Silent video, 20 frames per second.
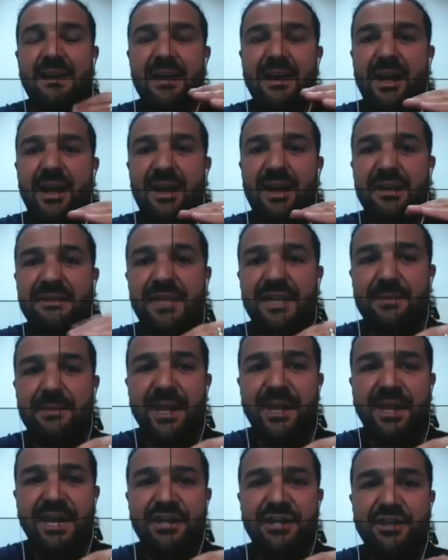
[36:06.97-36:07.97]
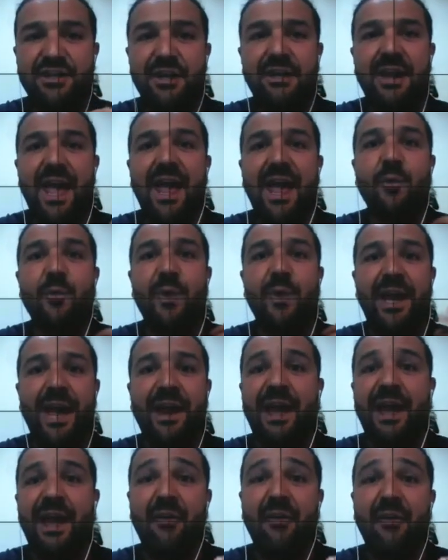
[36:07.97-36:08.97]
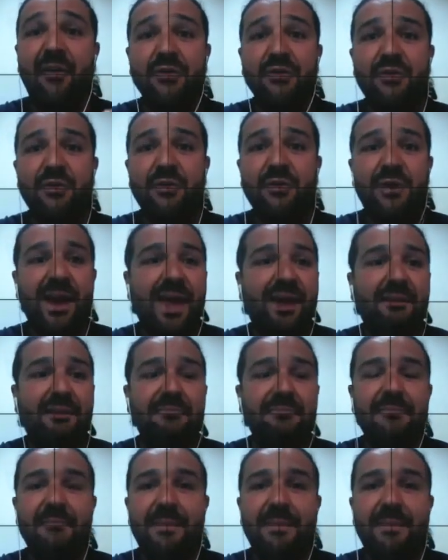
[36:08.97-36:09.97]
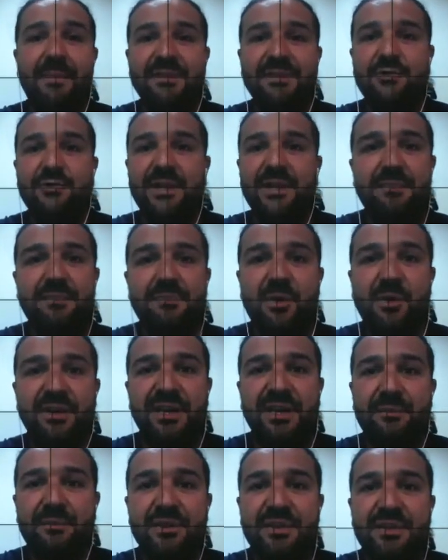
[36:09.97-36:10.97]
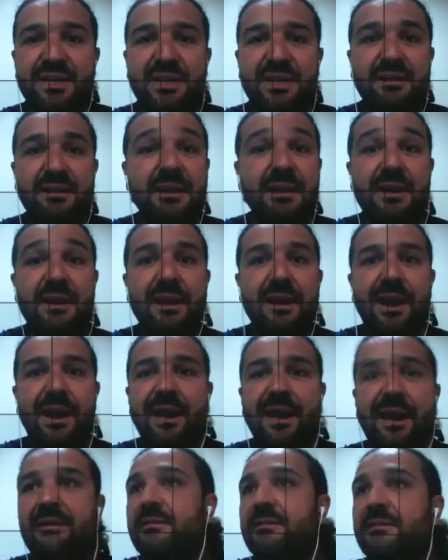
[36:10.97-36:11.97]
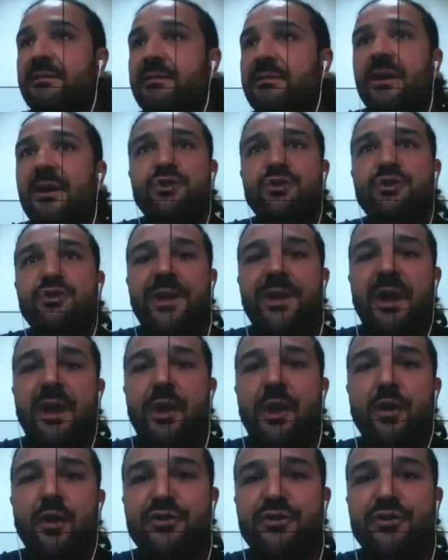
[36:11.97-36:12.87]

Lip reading: sedimentation, and we can have also like mass transport deposit, like during